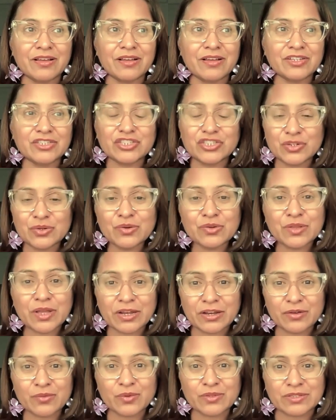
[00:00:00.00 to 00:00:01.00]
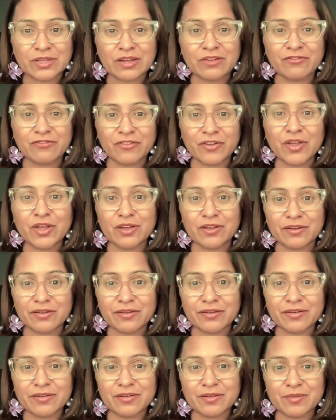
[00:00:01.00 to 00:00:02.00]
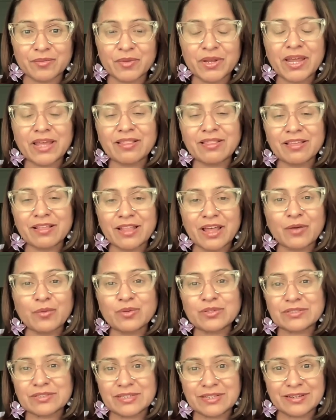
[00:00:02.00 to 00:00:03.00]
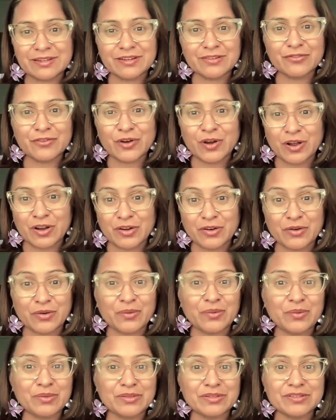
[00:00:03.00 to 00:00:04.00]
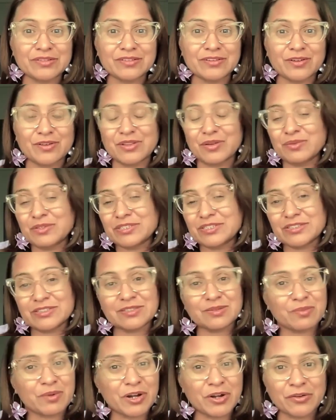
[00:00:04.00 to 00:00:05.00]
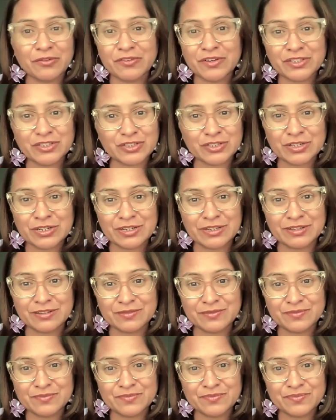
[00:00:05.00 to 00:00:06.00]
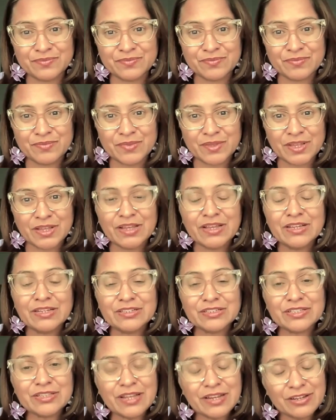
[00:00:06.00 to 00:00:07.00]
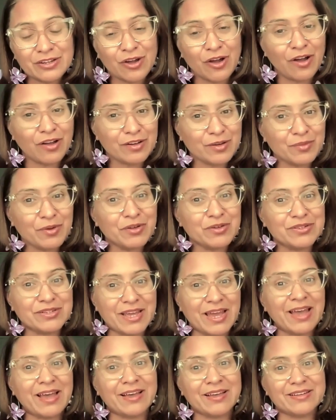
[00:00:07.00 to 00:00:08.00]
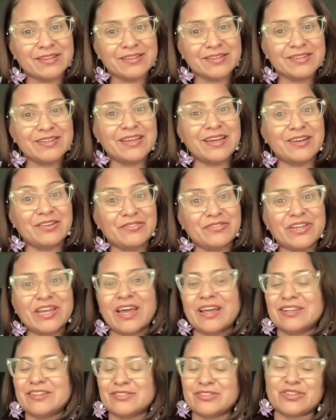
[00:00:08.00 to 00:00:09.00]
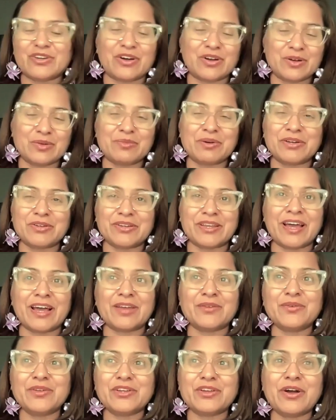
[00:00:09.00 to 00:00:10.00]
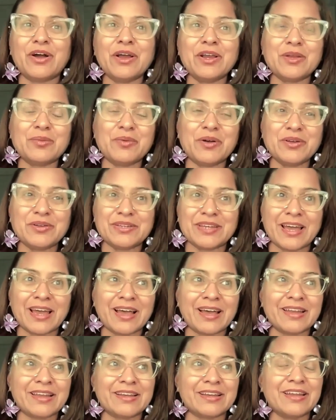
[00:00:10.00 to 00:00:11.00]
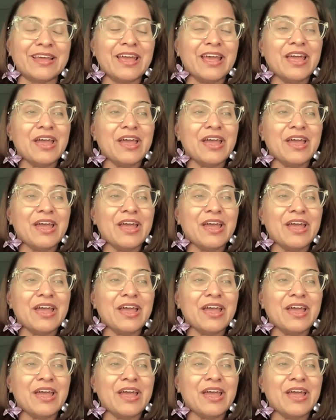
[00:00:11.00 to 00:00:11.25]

sure that it was unfair, but I think that was needed for our growth, or that was just a part of our journey. She then talked about dad. Yeah, we had to talk about dad. We talked about dad, and